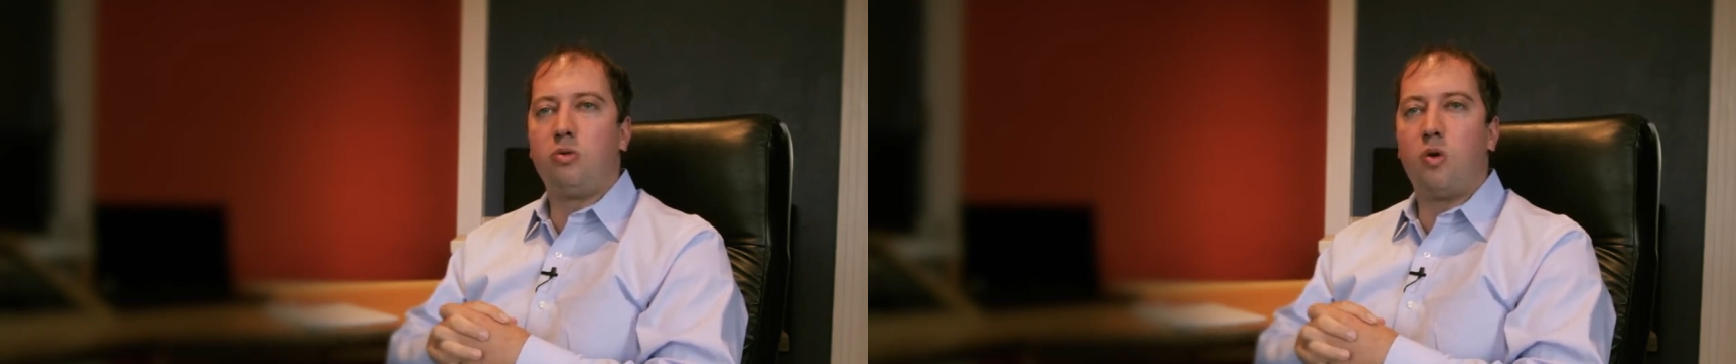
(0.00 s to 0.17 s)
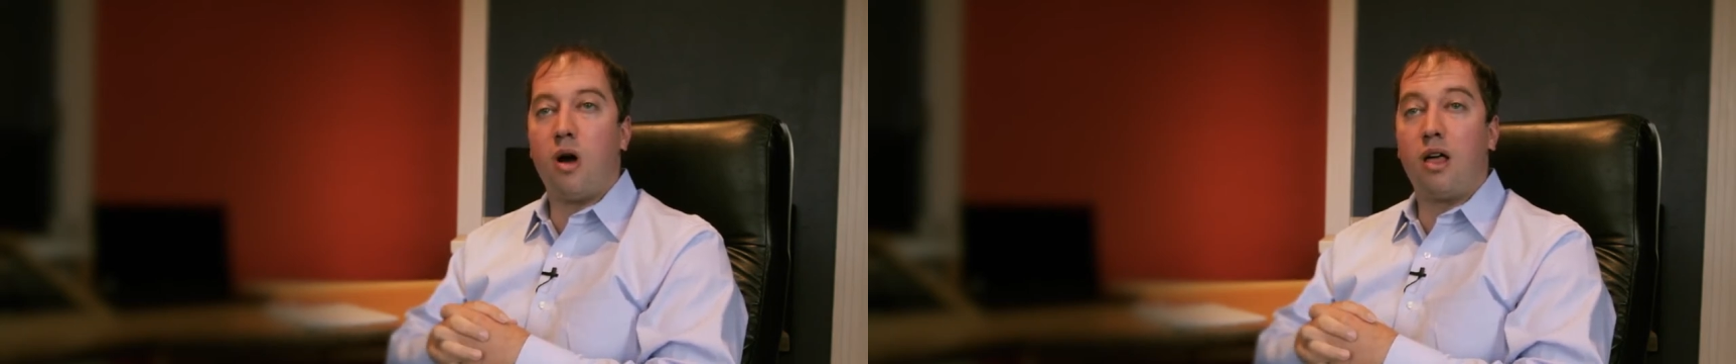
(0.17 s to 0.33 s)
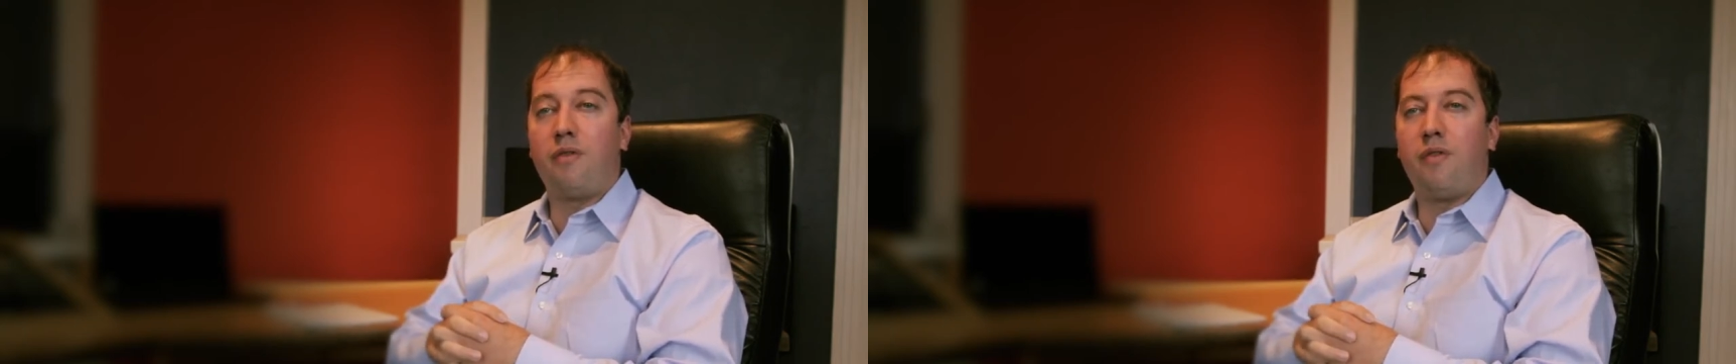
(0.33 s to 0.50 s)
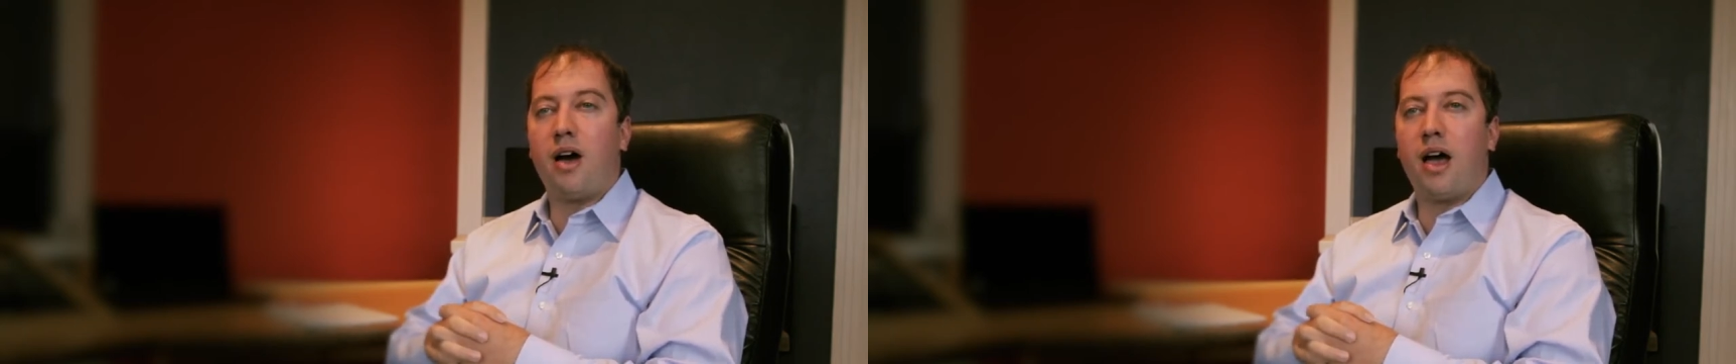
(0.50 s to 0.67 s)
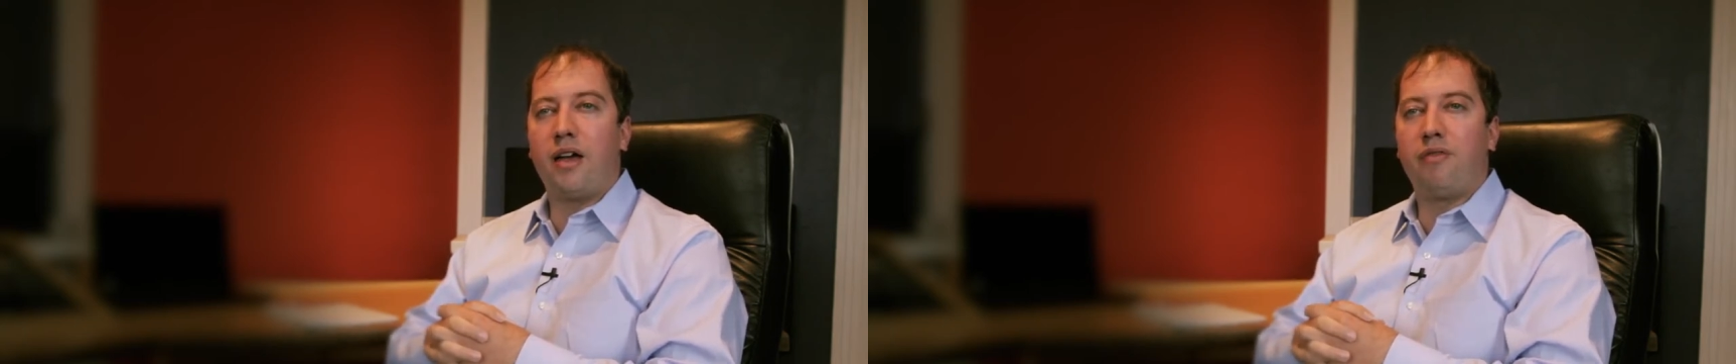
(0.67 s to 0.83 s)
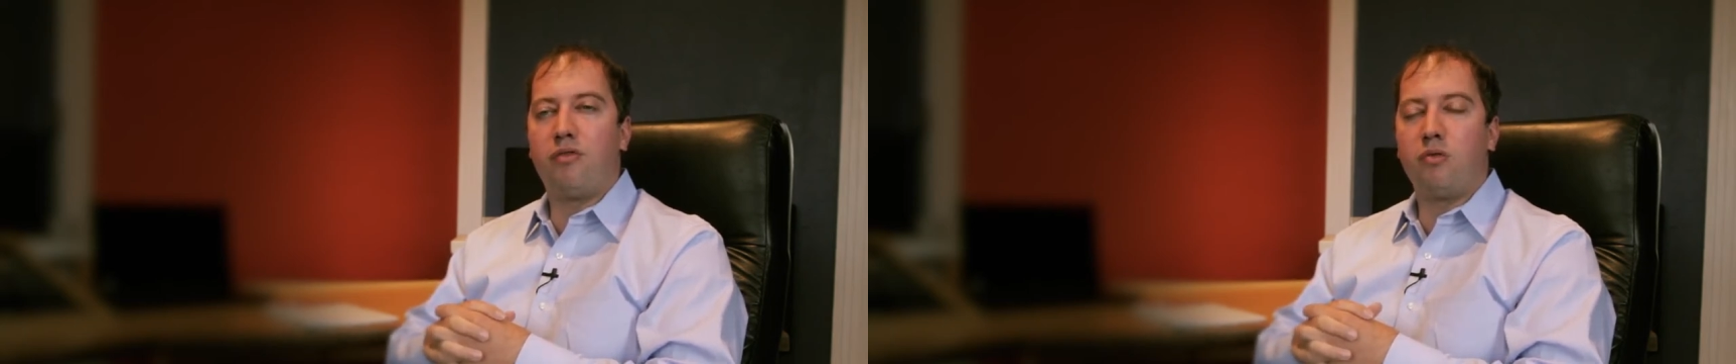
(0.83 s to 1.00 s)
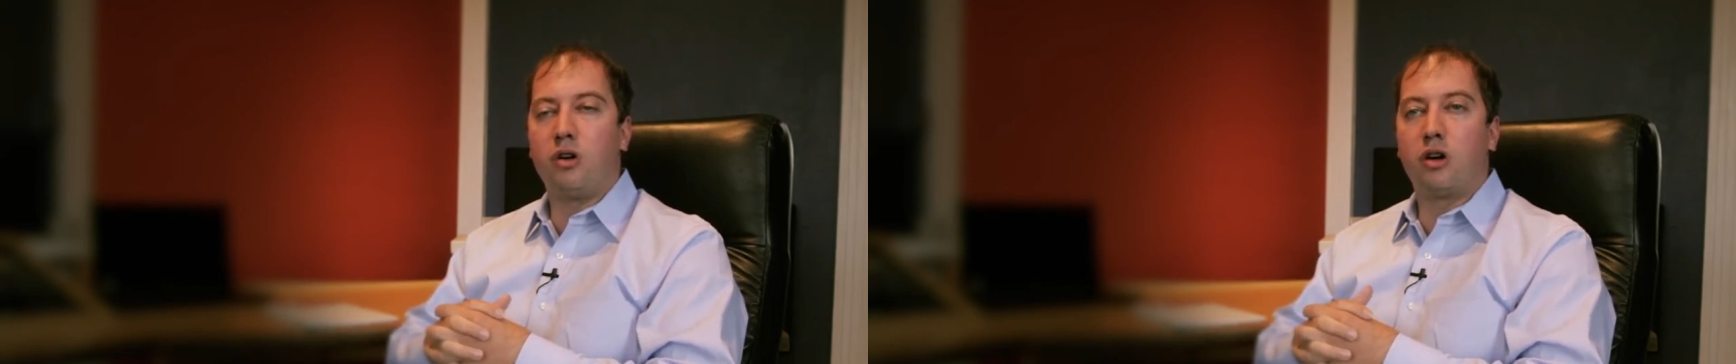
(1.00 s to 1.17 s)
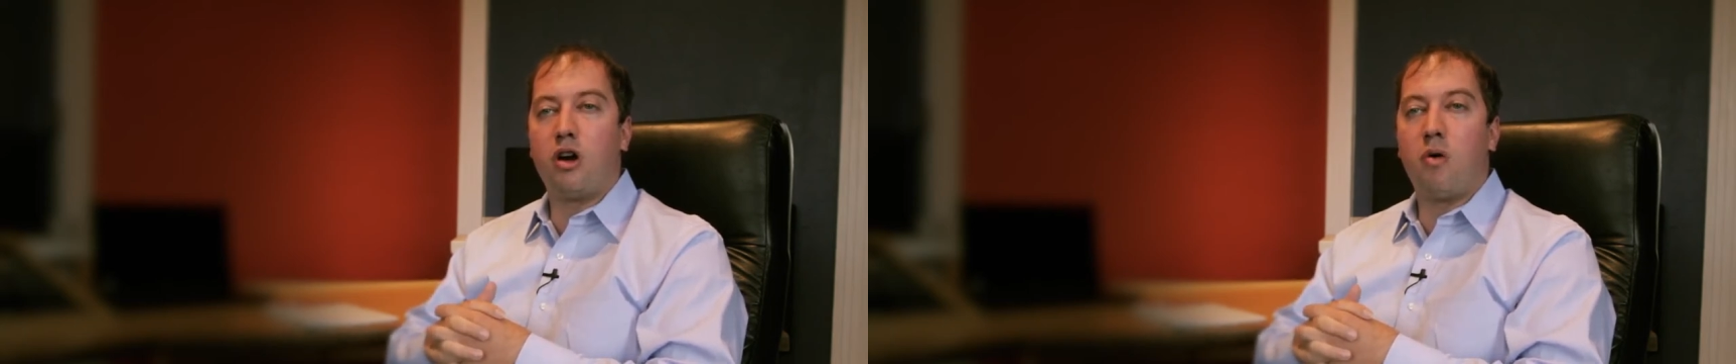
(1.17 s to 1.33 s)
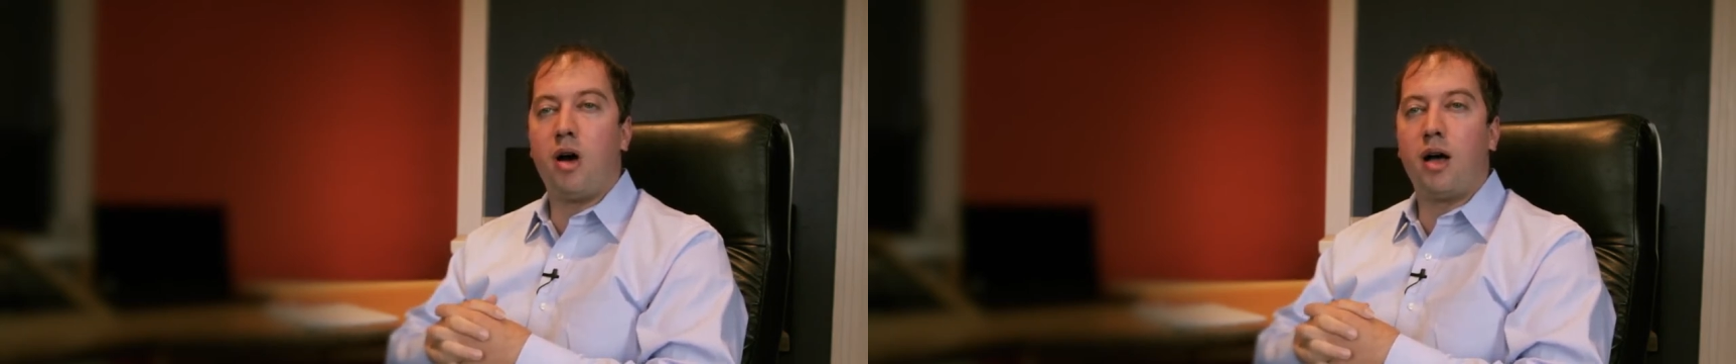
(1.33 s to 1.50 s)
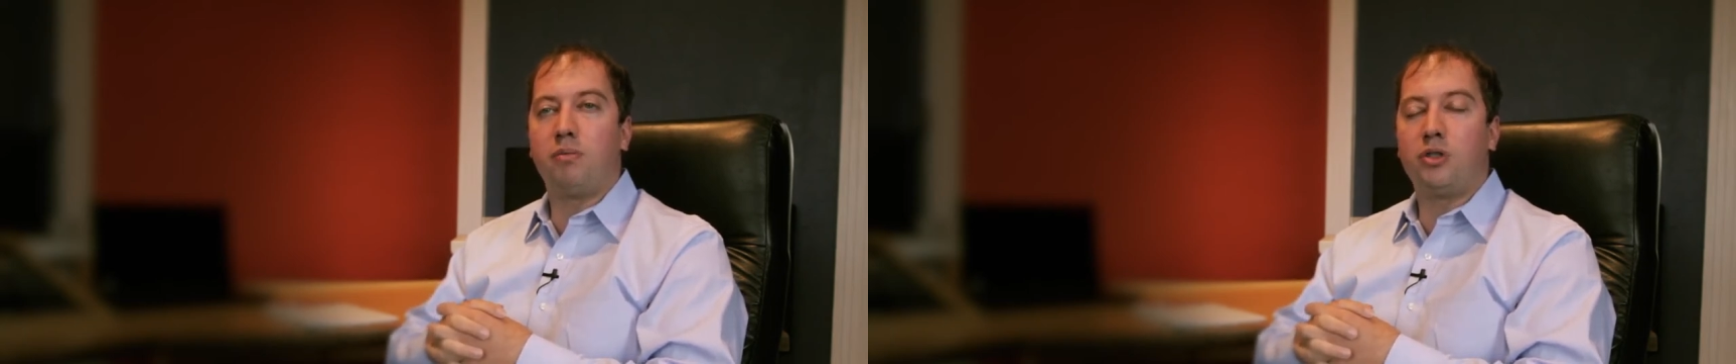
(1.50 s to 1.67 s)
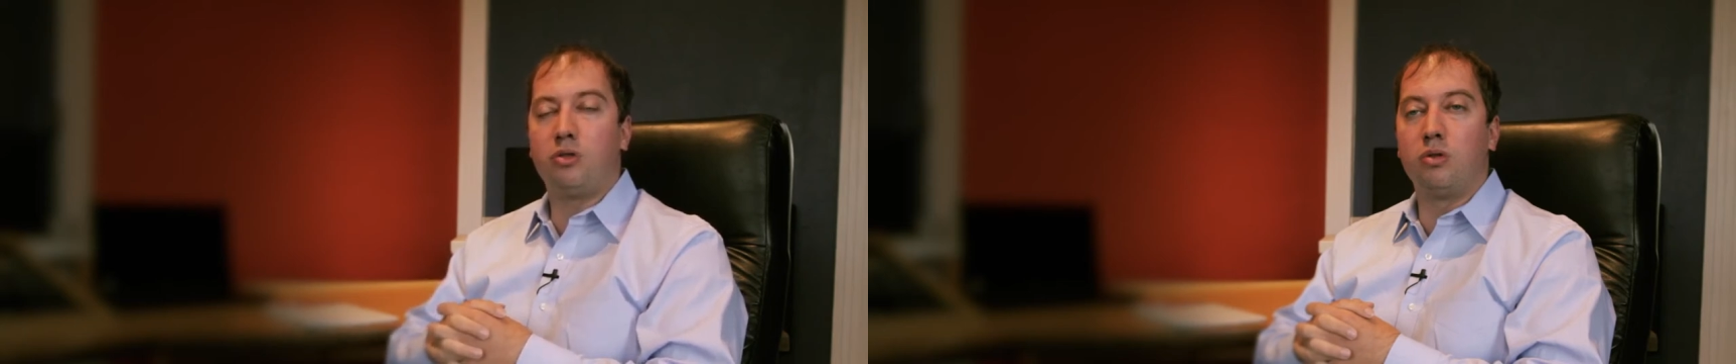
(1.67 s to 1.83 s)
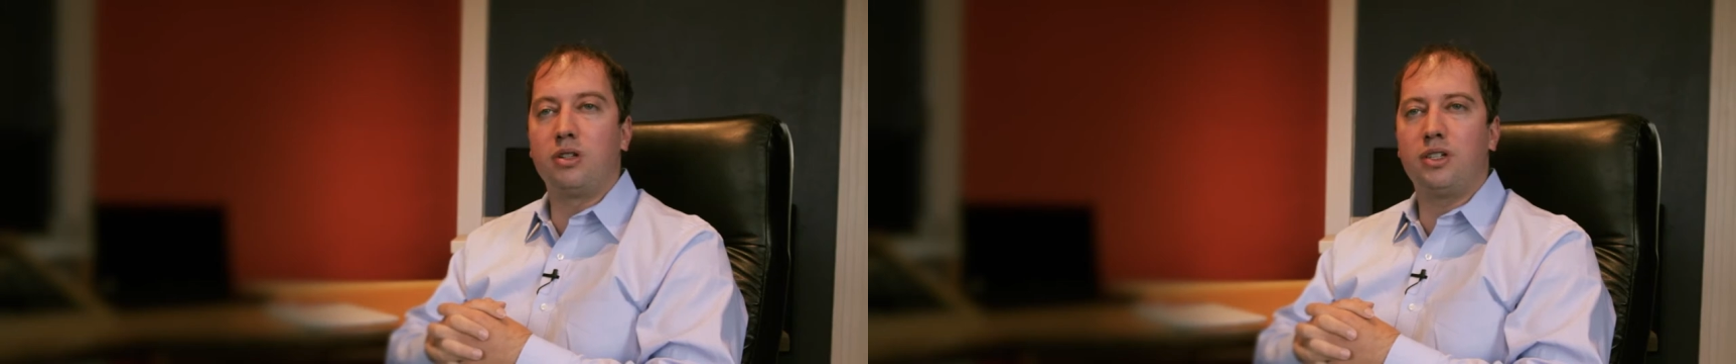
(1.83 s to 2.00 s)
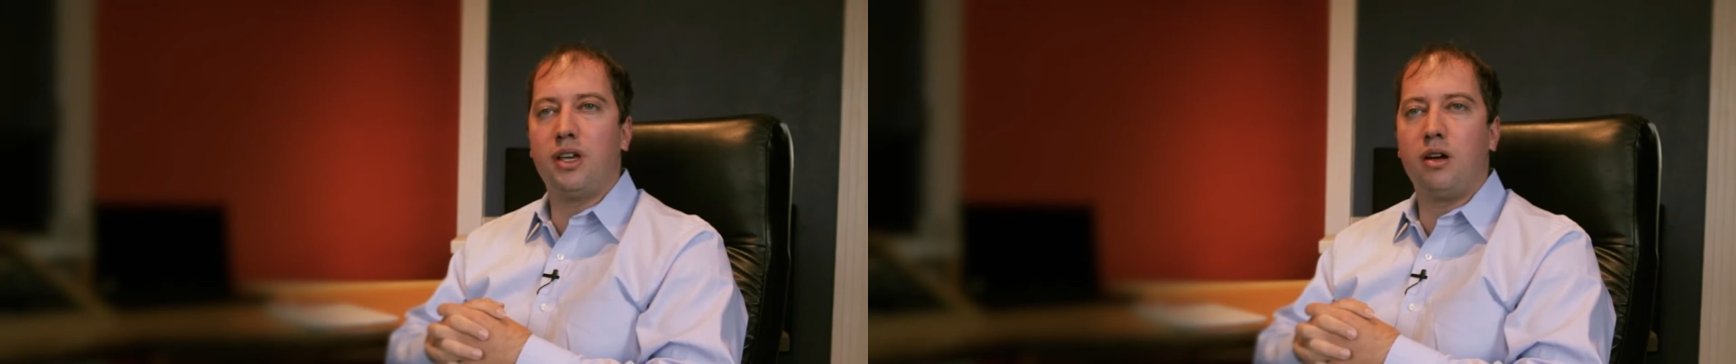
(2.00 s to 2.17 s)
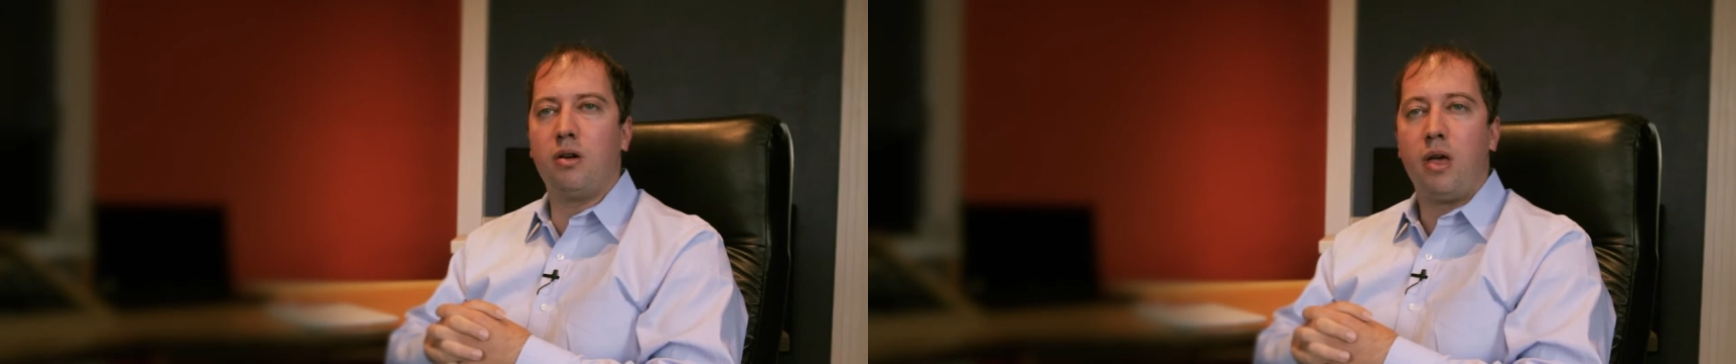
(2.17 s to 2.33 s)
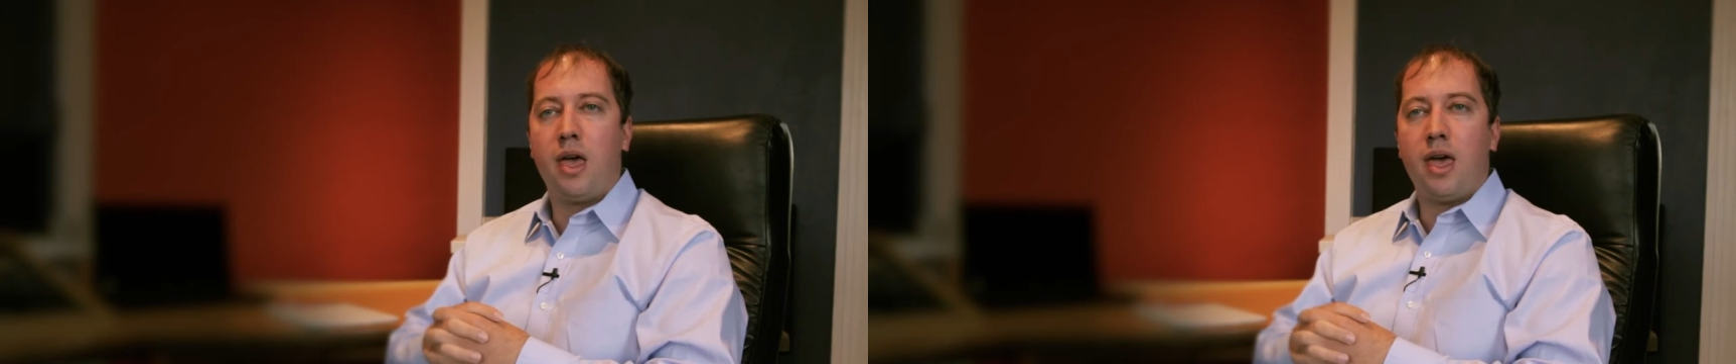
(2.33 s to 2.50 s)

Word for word: qualify for a co-op short sale,